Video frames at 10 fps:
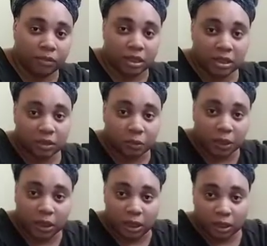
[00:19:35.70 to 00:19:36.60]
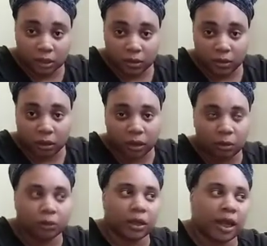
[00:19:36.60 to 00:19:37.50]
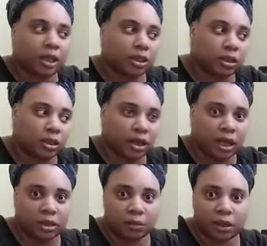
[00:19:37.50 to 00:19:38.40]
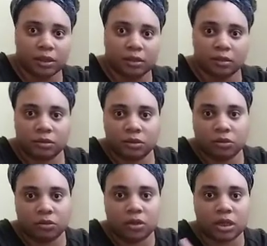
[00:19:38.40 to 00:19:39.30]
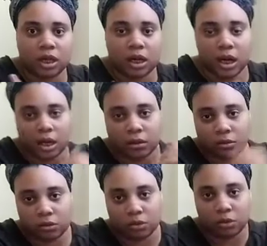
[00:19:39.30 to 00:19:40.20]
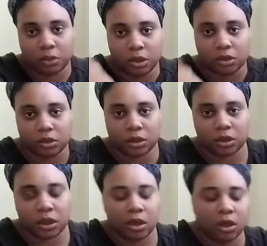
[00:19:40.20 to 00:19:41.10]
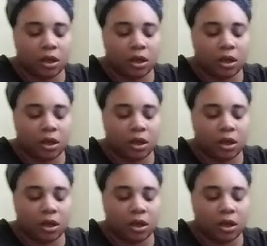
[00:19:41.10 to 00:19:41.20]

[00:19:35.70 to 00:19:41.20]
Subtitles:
this week, actually next week is Sunday, the week starts.